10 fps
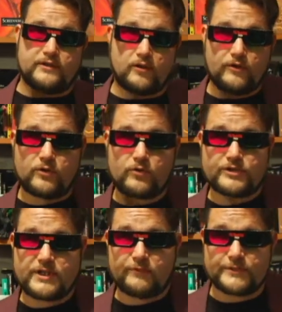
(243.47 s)
All the gore
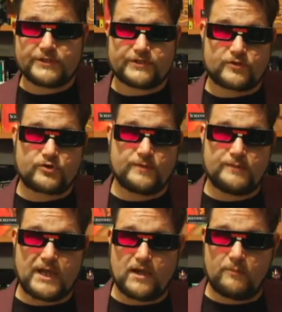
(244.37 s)
sequences are trimmed
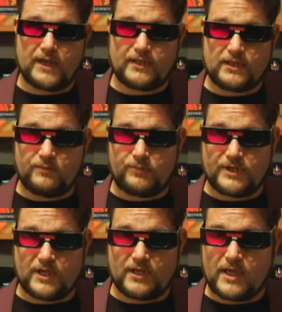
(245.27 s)
down by the
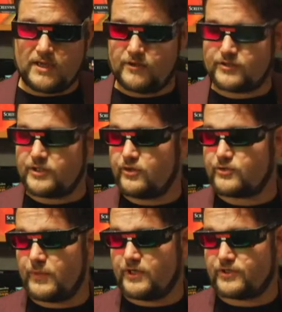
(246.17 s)
MPAA. There's no
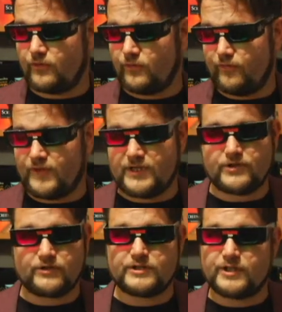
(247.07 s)
special
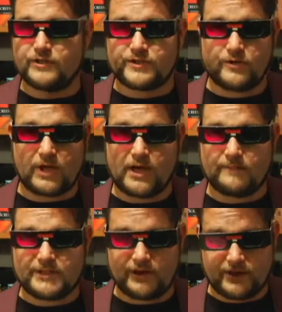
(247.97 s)
features. There's no
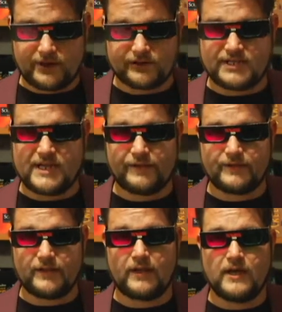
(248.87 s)
commentary. There's
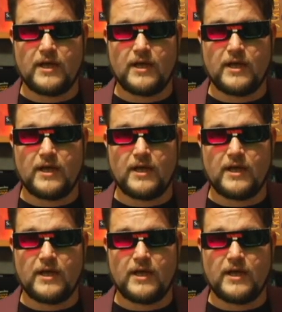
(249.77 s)
nothing.